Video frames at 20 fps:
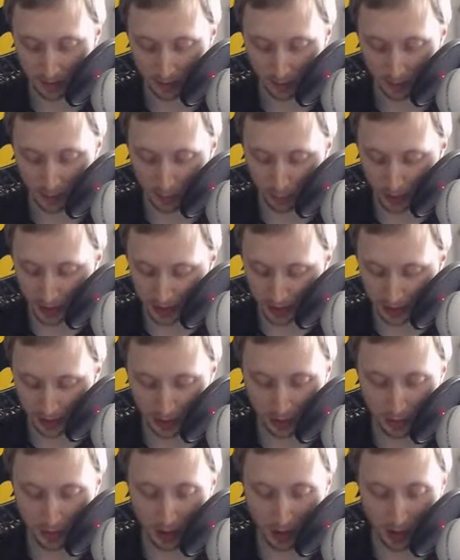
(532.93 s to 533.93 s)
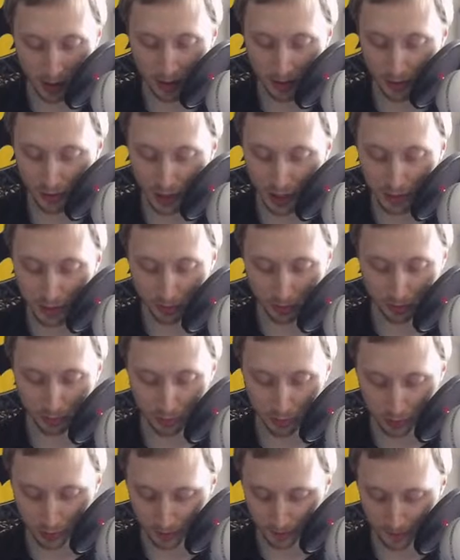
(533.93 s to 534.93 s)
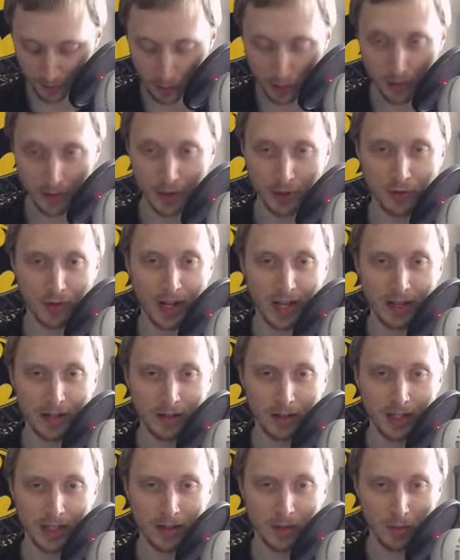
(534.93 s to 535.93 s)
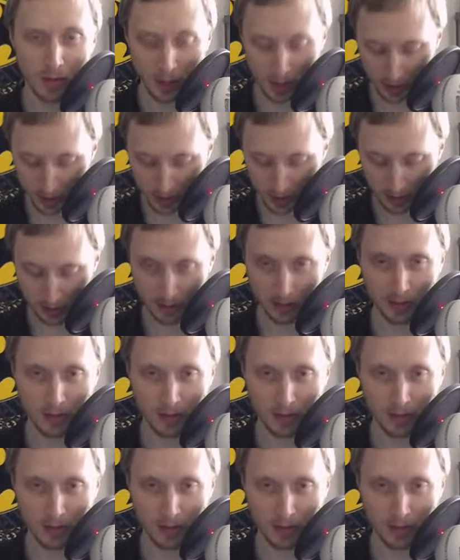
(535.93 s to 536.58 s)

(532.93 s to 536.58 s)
Which brings us to our general rule for the triangle inequality.